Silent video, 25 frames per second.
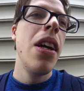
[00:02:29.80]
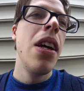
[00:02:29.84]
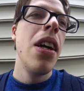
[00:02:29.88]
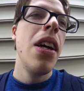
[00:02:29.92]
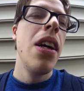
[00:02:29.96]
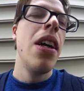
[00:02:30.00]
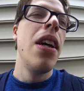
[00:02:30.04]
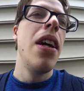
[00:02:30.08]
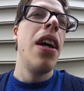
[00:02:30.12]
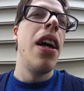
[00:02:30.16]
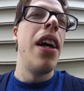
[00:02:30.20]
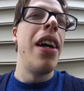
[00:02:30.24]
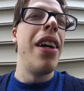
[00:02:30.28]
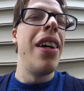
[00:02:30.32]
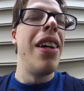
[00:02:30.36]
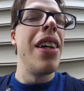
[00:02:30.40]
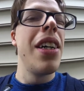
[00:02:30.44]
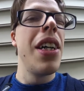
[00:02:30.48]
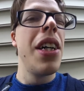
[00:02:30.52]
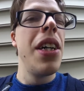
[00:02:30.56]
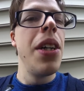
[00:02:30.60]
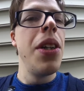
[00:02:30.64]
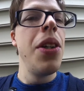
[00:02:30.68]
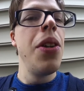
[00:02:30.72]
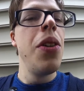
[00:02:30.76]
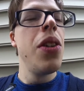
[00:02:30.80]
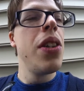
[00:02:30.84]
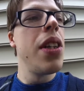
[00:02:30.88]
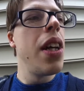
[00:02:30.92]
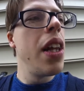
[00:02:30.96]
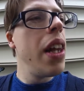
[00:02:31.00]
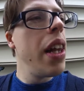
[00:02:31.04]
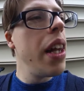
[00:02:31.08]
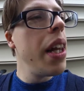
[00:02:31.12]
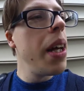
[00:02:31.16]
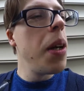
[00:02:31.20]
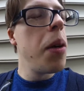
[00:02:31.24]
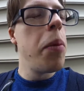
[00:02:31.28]
Uh, could use a
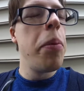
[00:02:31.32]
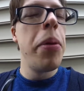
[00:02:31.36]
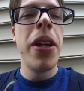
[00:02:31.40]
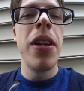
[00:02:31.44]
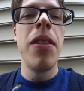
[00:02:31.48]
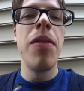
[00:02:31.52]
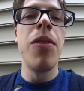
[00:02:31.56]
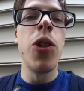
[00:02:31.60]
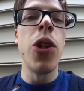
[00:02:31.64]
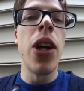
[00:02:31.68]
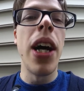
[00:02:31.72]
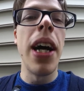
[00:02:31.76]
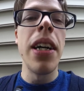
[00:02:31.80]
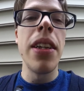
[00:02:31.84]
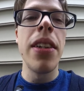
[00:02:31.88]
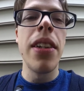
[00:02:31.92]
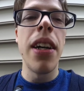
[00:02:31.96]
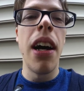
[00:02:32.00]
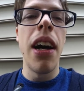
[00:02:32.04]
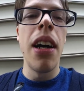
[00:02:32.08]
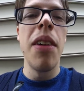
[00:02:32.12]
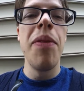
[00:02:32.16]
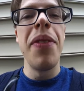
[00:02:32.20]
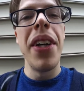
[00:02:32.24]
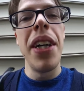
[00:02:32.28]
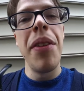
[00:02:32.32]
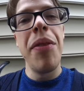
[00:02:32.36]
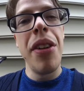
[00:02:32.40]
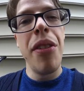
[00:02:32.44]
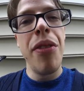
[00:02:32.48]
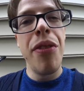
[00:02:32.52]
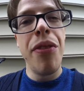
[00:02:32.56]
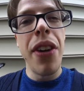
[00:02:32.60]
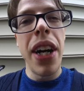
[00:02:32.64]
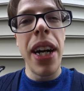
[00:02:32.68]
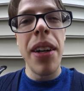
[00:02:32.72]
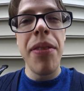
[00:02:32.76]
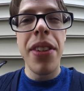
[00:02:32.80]
little bit of dry time, maybe
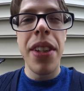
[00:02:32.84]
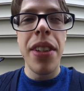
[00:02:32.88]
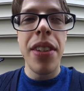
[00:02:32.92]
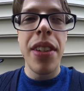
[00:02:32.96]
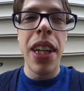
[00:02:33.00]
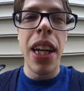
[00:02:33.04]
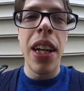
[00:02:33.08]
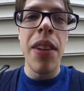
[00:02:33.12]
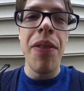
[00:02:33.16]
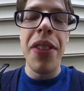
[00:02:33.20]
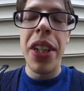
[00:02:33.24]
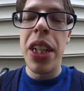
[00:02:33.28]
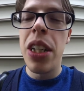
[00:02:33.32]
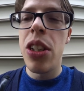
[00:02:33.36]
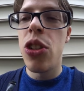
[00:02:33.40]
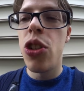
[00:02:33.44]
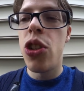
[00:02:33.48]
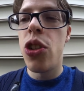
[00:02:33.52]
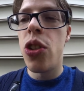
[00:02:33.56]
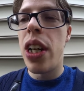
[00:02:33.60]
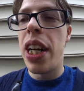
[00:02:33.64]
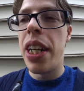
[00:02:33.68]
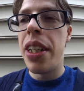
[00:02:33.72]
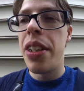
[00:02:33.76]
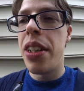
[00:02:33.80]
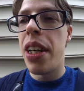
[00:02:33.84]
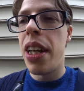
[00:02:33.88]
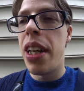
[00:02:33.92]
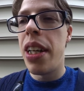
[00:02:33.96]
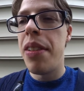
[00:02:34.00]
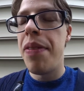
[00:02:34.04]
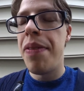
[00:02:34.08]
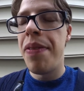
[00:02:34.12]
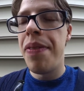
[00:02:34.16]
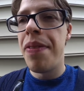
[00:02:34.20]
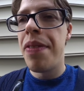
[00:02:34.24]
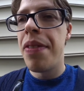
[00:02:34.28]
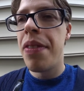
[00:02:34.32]
five to ten minutes dry time.
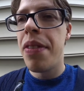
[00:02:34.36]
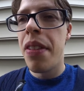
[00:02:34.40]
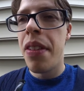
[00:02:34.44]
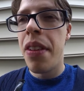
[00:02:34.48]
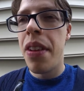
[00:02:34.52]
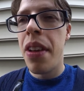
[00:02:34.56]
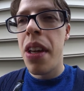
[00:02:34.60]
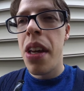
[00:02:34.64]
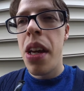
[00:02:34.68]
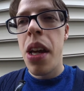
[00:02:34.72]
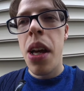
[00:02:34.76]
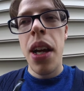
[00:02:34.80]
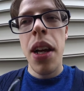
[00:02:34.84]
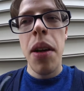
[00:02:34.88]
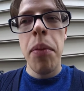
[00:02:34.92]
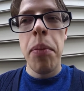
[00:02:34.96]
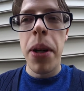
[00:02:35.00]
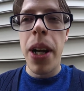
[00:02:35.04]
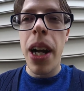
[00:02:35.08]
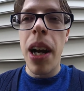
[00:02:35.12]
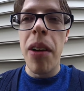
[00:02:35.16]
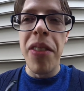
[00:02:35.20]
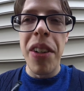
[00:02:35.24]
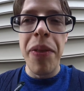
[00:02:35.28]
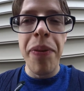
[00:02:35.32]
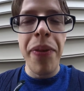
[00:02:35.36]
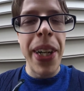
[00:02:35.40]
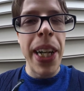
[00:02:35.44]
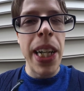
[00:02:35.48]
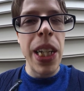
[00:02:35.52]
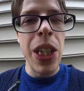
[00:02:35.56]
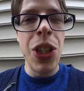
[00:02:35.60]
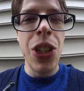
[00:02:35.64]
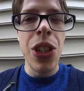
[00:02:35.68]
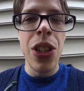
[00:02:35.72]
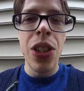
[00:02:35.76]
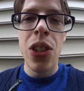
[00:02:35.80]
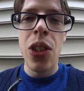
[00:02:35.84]
But I'm impatient,
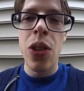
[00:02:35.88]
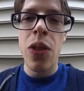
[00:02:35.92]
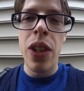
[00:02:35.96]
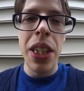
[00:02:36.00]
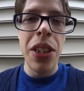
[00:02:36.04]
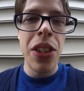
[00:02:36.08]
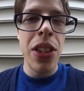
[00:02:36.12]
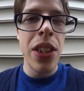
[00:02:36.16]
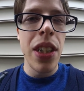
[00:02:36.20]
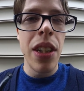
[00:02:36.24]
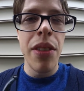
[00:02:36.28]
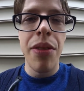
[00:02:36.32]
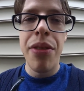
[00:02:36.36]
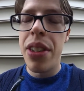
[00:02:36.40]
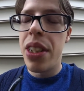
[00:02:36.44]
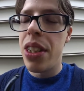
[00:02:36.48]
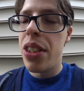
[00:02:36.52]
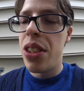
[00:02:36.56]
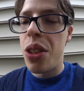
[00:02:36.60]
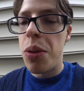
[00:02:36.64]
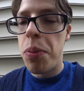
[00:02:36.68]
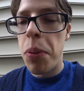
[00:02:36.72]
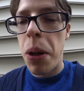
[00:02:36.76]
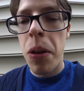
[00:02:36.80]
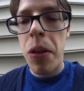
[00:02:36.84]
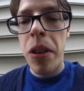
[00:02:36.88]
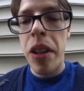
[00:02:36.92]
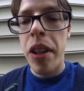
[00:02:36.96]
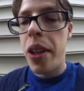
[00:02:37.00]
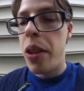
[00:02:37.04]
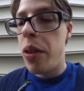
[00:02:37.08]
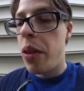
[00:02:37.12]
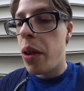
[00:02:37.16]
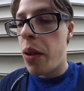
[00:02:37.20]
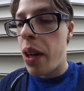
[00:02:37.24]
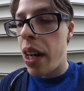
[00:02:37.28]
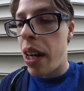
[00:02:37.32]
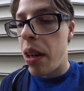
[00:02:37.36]
so I stuff it and smoke it, you know
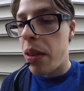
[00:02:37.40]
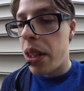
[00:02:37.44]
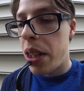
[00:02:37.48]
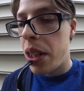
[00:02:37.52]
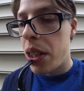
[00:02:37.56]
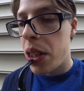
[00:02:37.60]
how it is.